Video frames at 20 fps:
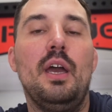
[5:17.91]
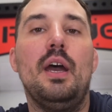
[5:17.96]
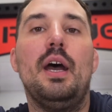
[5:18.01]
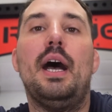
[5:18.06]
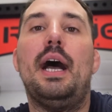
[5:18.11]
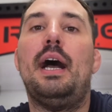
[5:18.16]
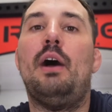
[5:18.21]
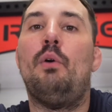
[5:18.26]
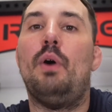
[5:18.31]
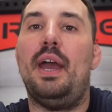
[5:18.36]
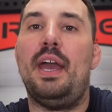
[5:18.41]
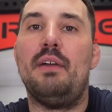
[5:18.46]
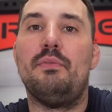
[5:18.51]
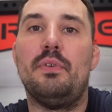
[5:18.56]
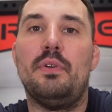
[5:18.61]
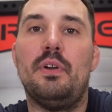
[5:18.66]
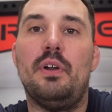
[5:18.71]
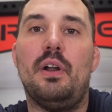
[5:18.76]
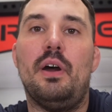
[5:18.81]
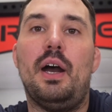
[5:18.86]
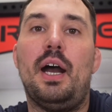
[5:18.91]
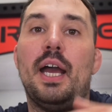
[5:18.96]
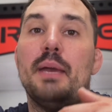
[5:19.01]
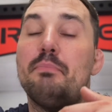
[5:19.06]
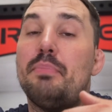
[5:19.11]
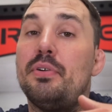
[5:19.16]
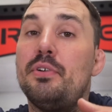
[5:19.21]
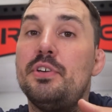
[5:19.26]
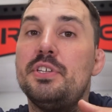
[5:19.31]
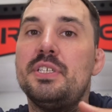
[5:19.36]
However, I
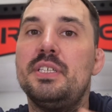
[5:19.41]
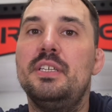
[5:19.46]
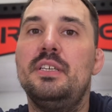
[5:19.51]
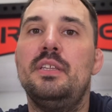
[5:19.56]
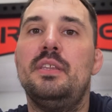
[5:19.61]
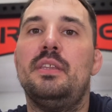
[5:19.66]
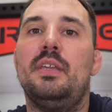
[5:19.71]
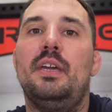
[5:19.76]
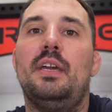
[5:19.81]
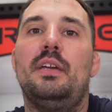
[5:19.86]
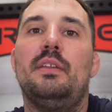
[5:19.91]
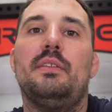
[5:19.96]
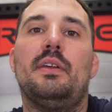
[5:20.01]
personally think